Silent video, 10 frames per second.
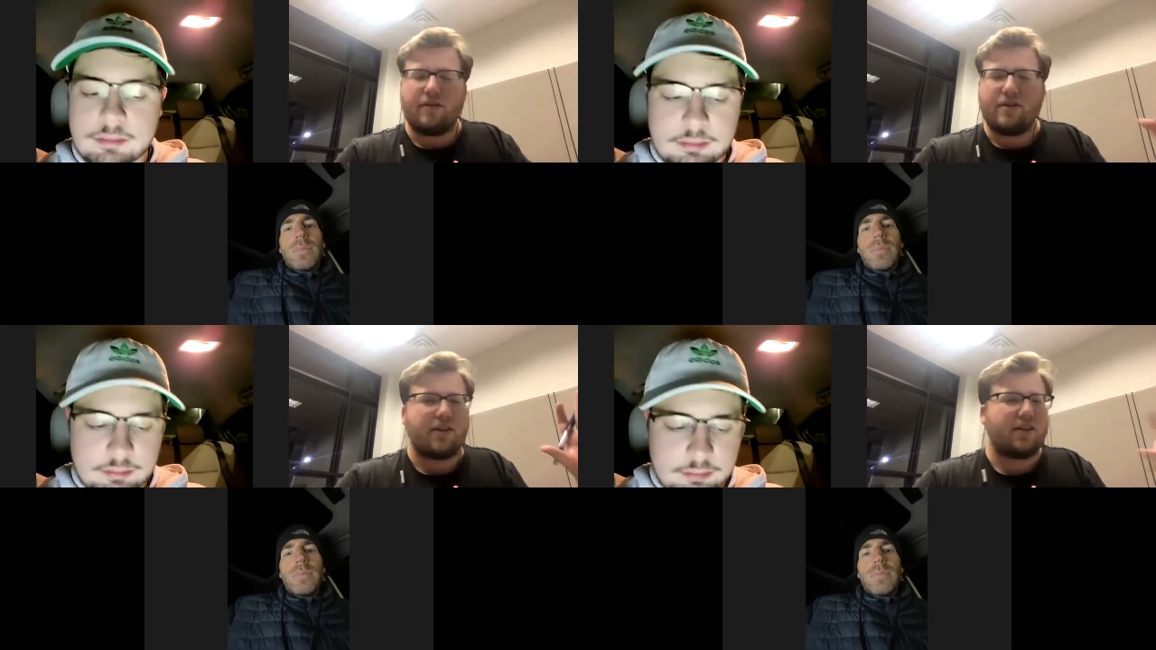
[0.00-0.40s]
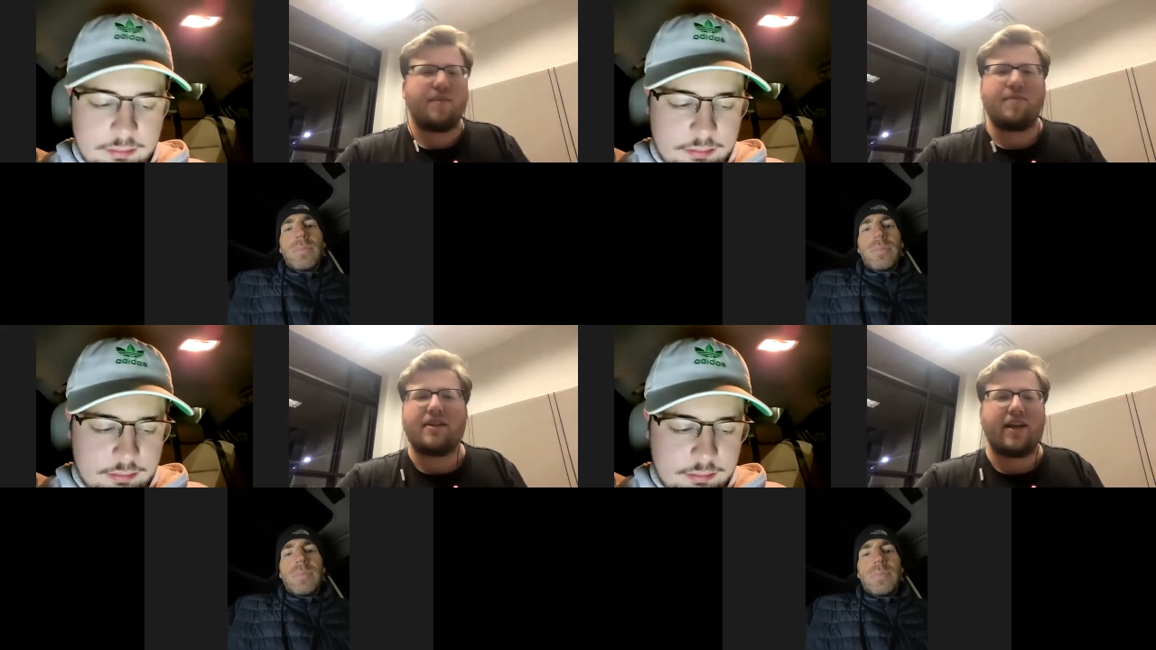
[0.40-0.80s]

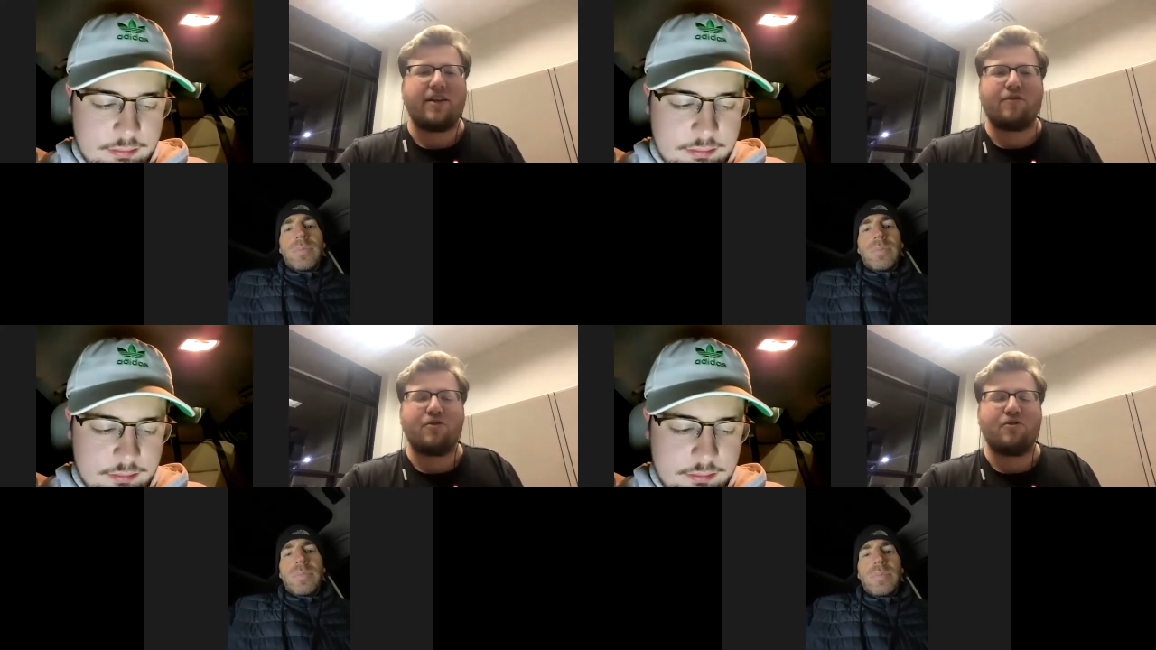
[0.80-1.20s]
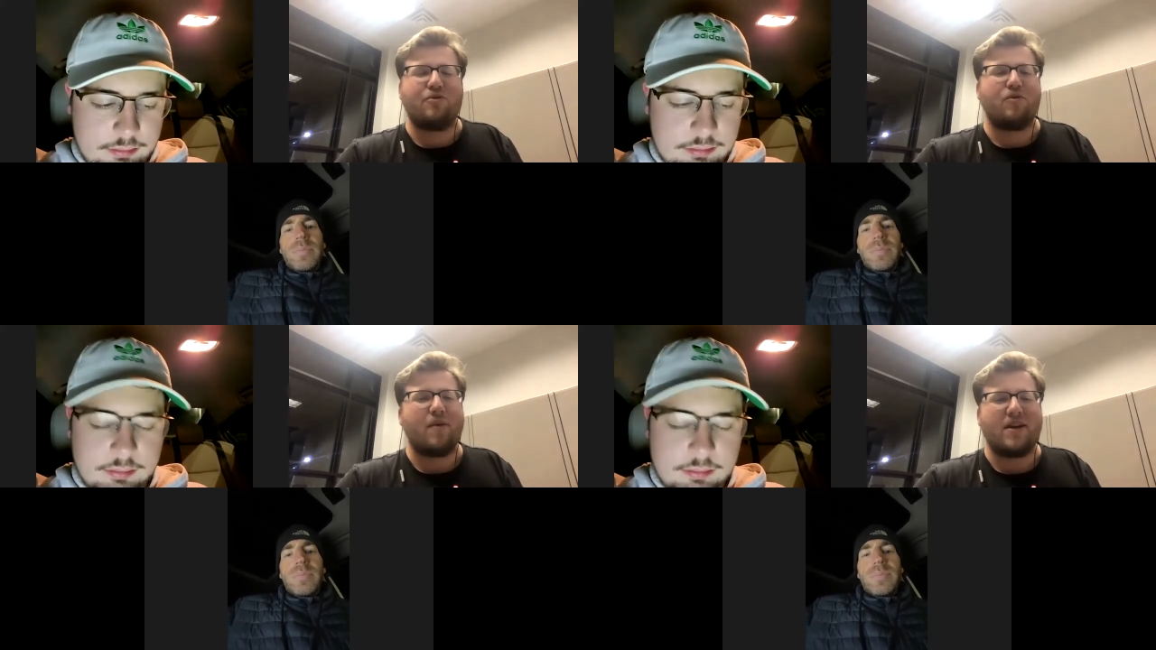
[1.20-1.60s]
Speaker 1: Columbus Lakeview, who
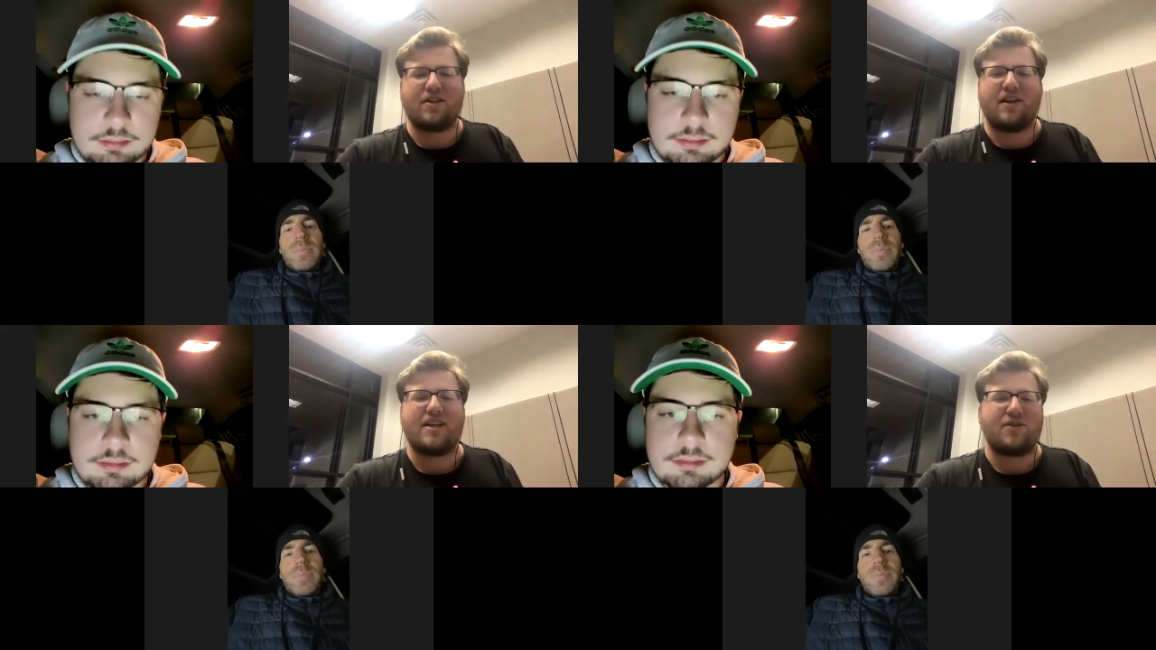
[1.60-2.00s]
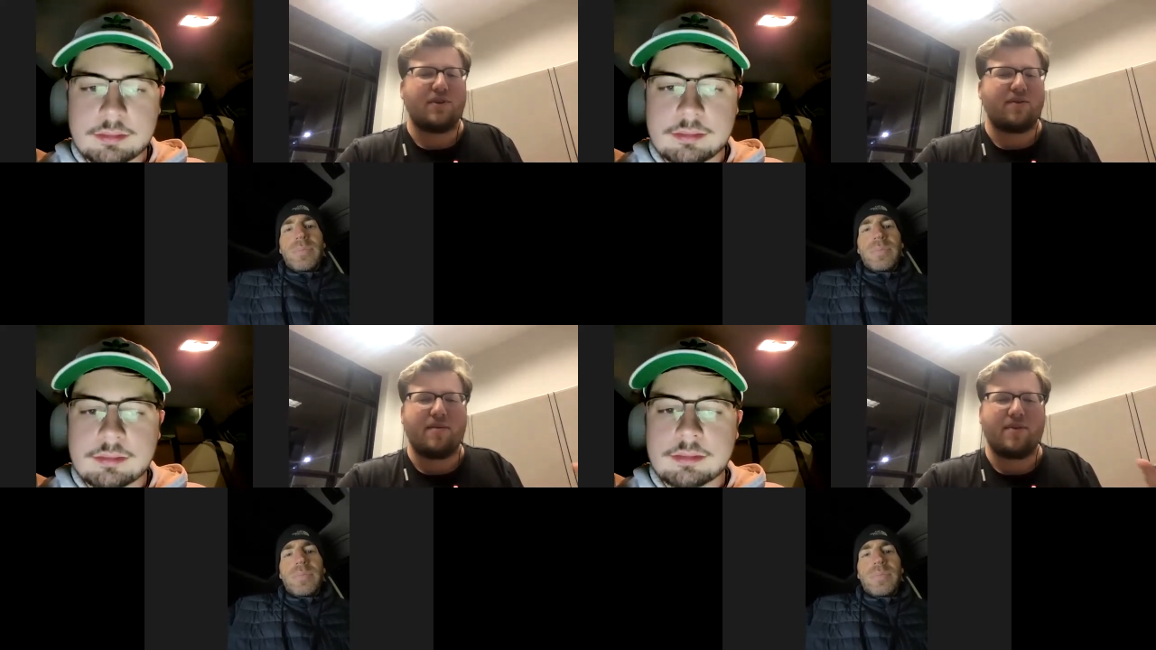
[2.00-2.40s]
we mentioned last week,
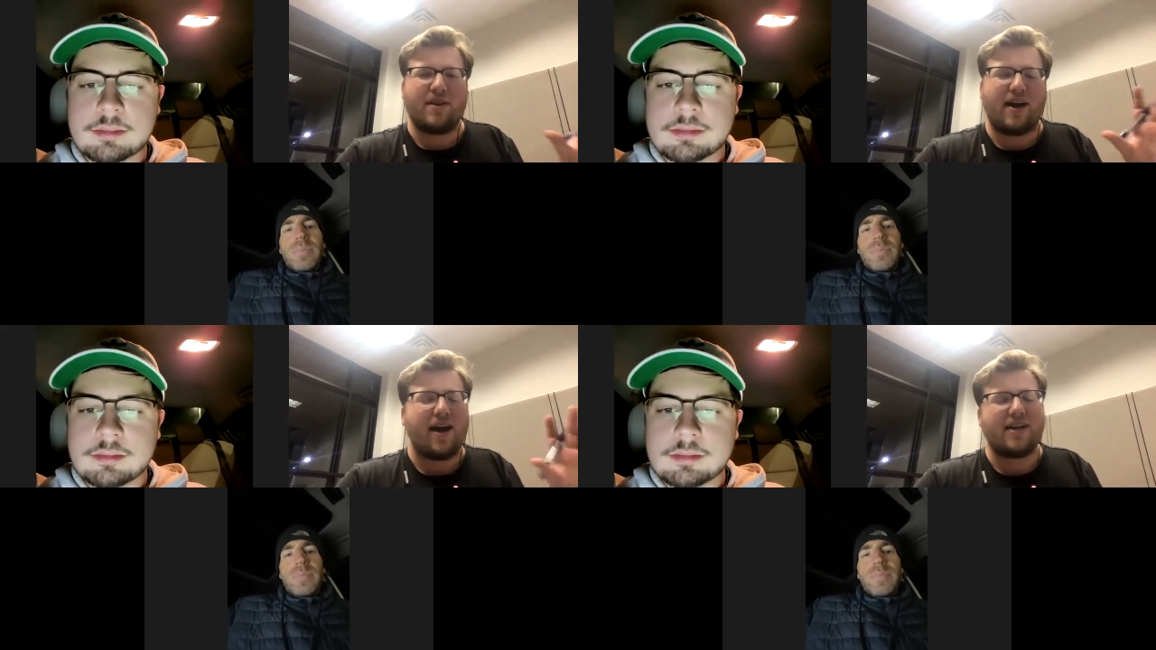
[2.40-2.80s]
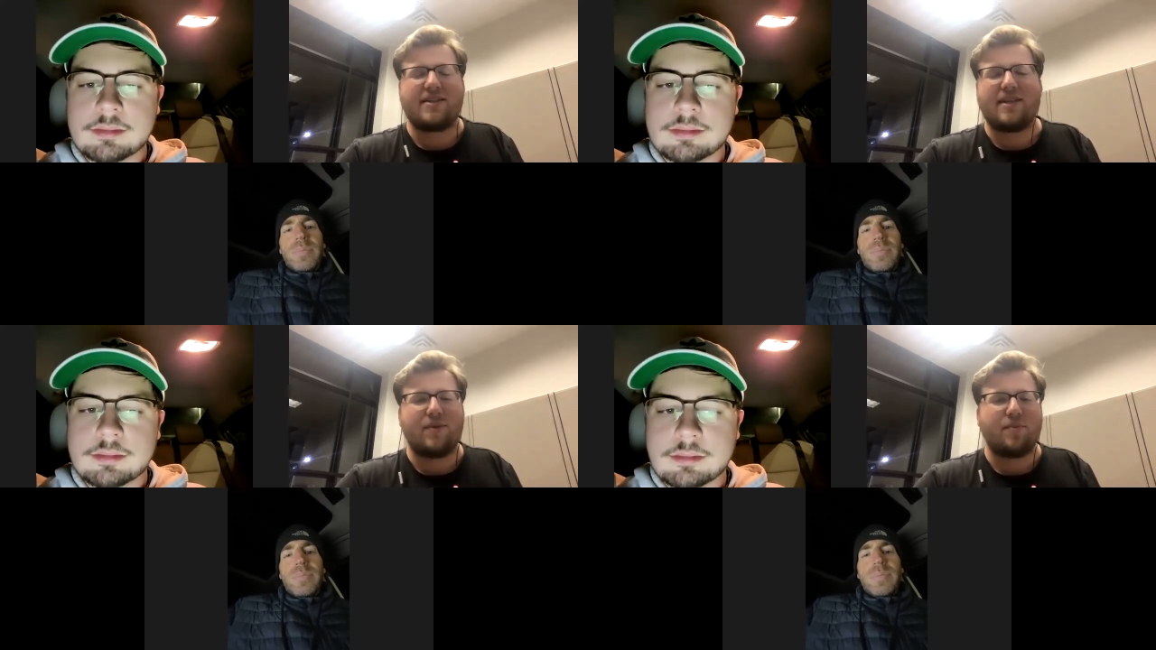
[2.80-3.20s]
might have been the hottest
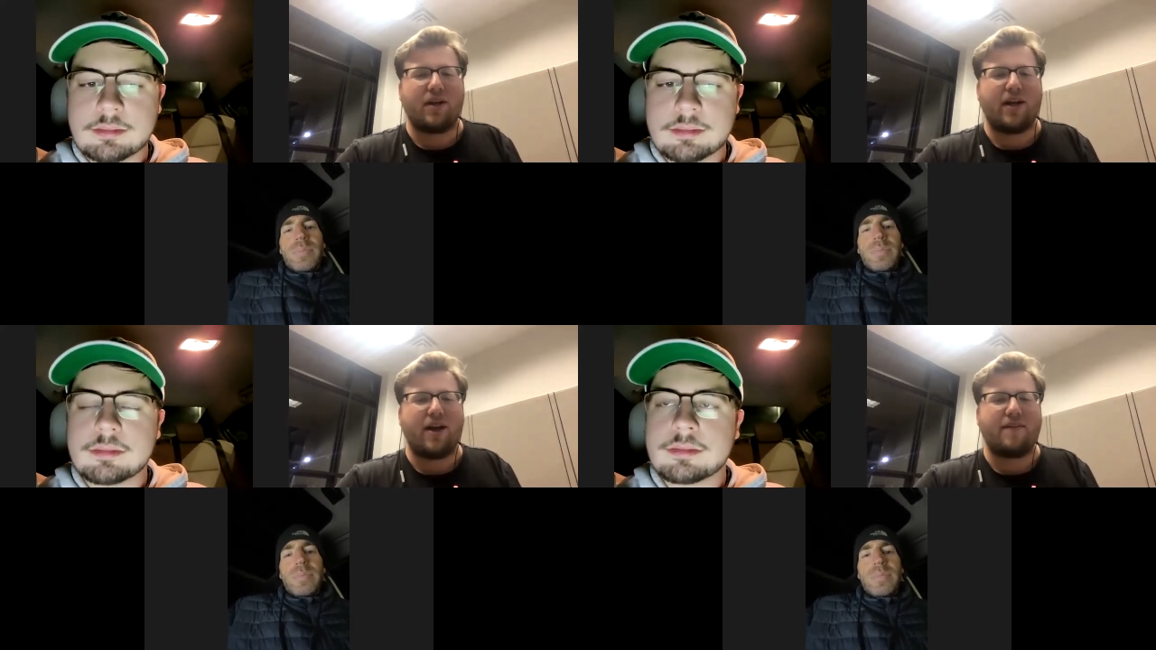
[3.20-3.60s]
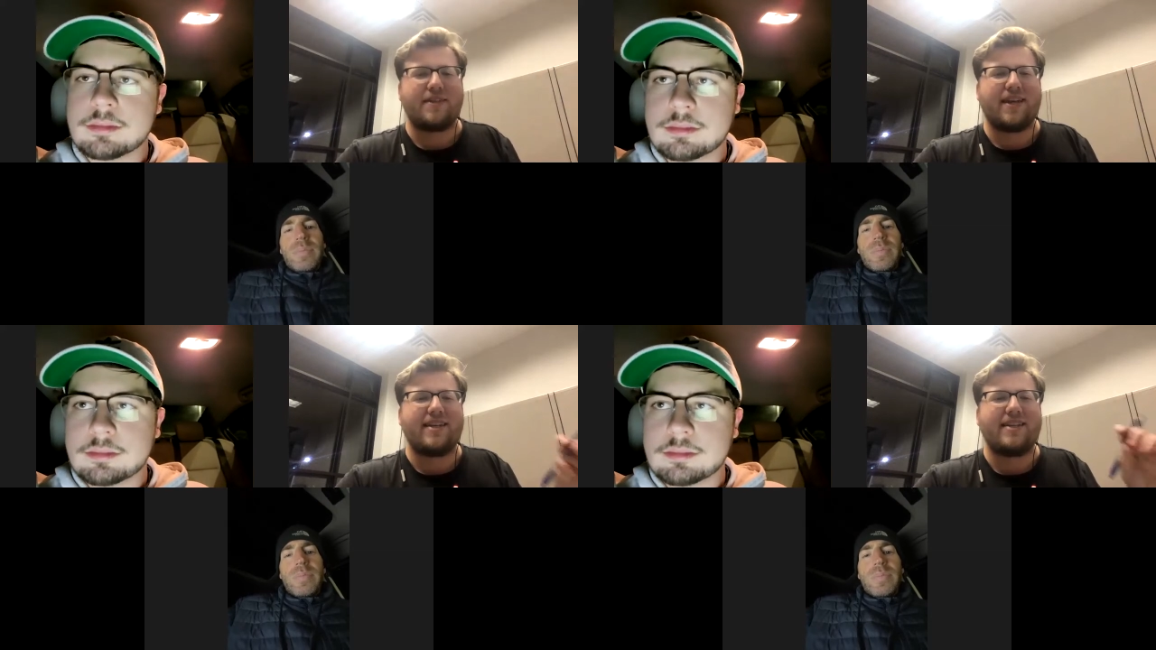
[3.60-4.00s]
team in the playoffs.
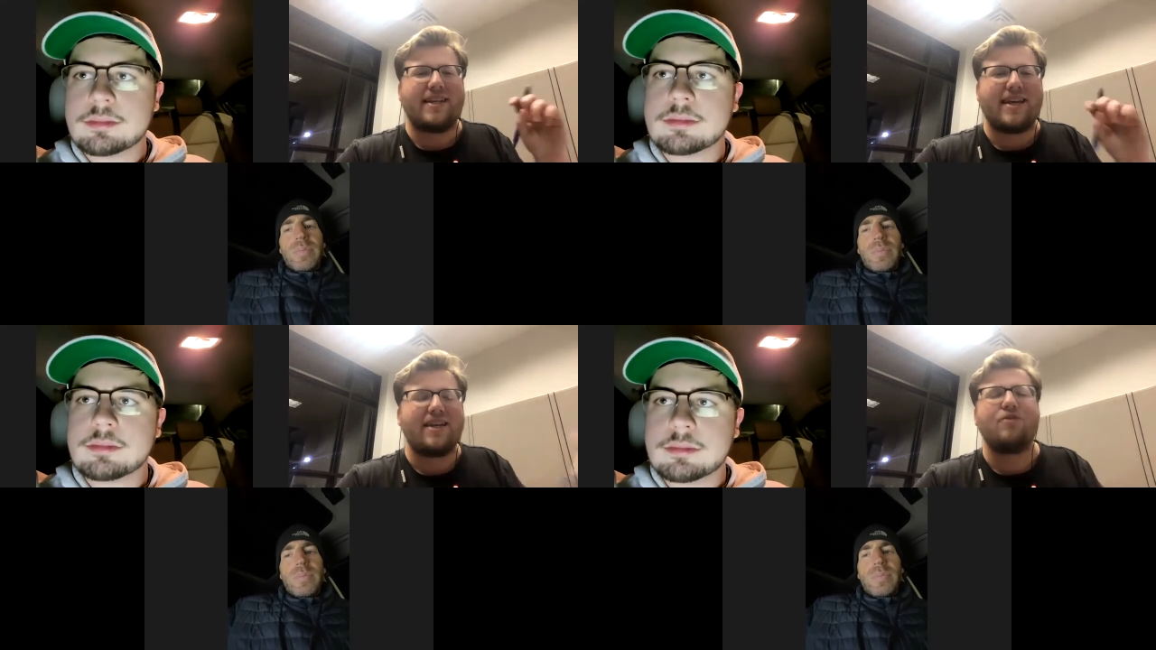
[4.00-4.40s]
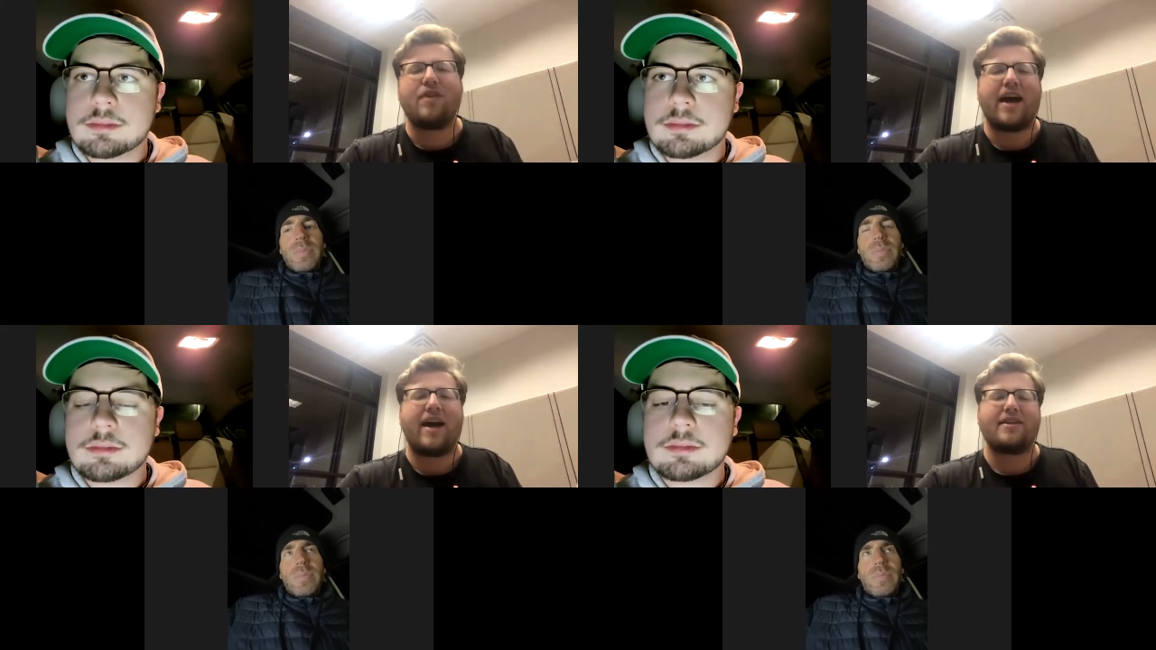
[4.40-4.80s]
They continue
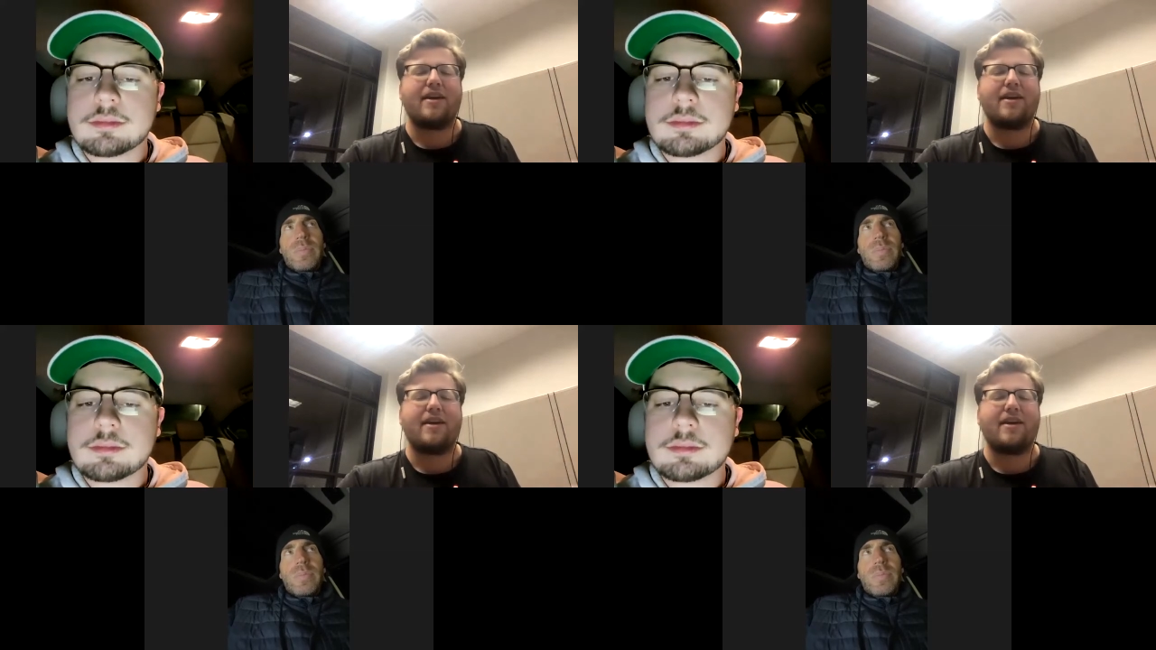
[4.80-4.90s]
that